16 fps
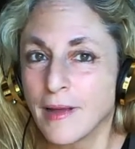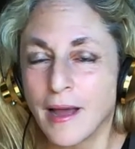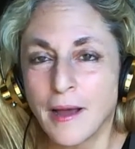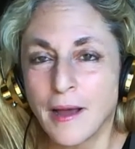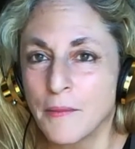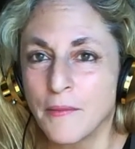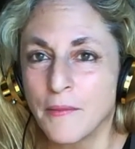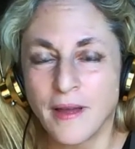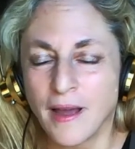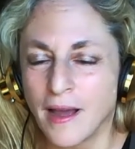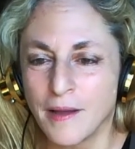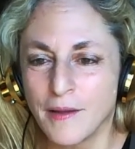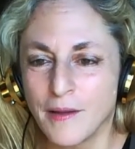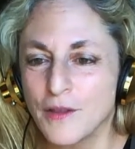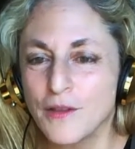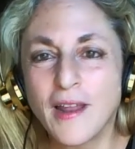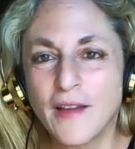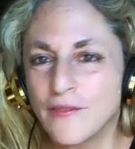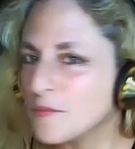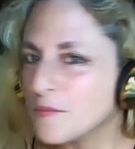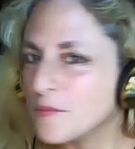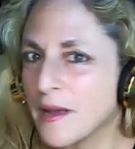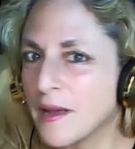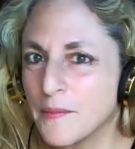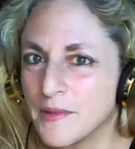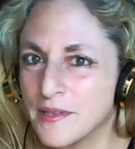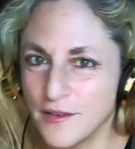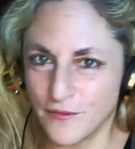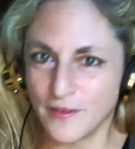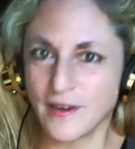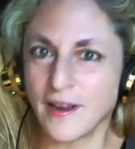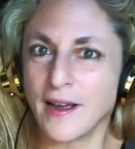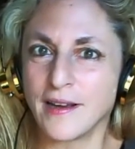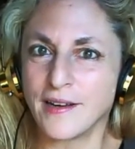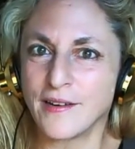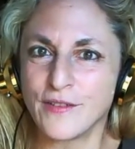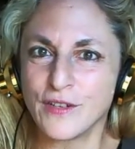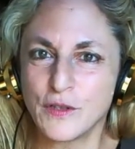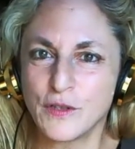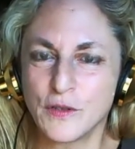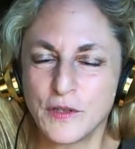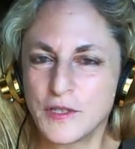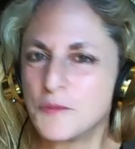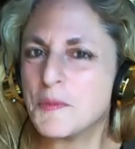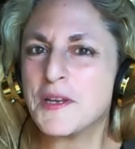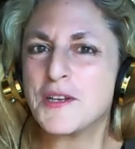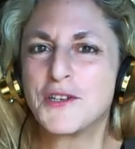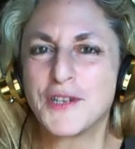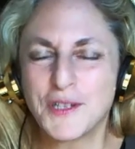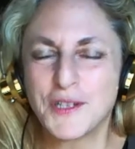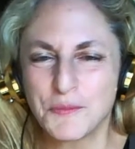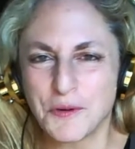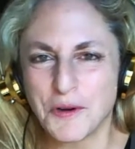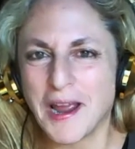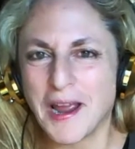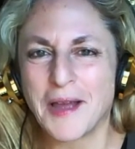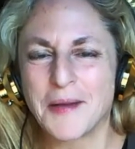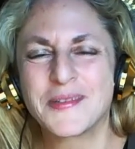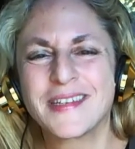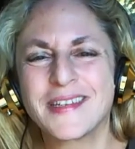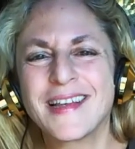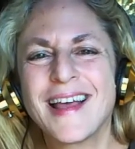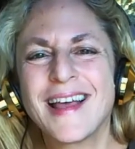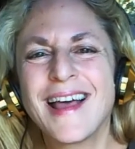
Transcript: You'd have to become a different kind of species, perhaps.